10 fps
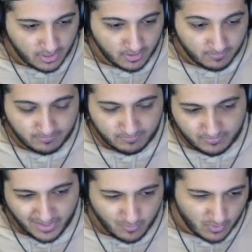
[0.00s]
Um,
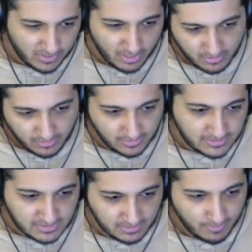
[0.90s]
that worked out a
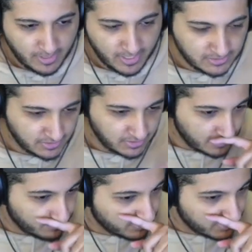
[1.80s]
decent amount actually,
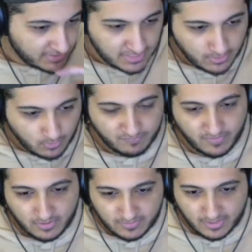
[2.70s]
that, but that's like when I
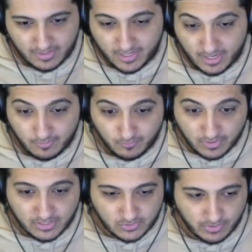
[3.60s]
found out that like I
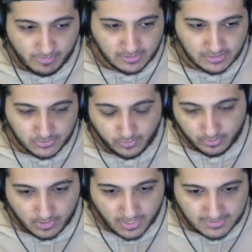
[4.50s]
really enjoyed making
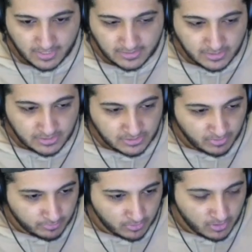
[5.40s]
tutorial content, like teaching
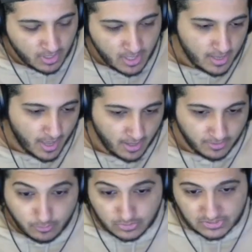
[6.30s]
people how to
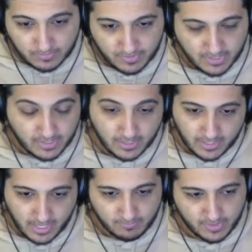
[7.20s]
do something in a
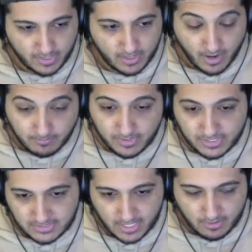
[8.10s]
game that I'm
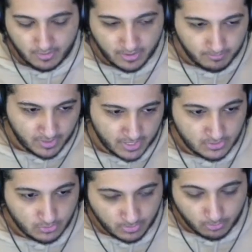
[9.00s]
decent at, right? Because I
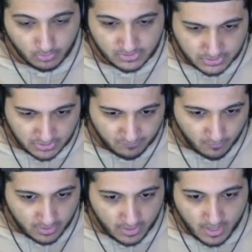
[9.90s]
knew people were searching
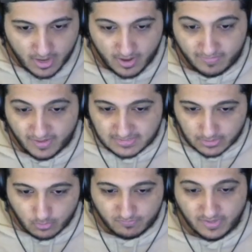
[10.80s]
for it, and that's
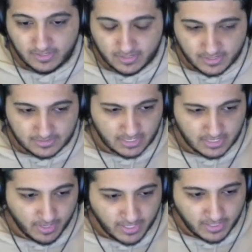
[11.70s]
like what finally clicked, is
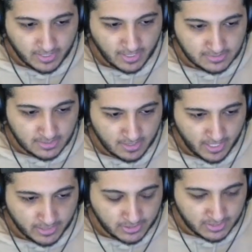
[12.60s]
like making content that
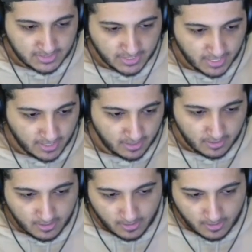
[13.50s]
actually has like a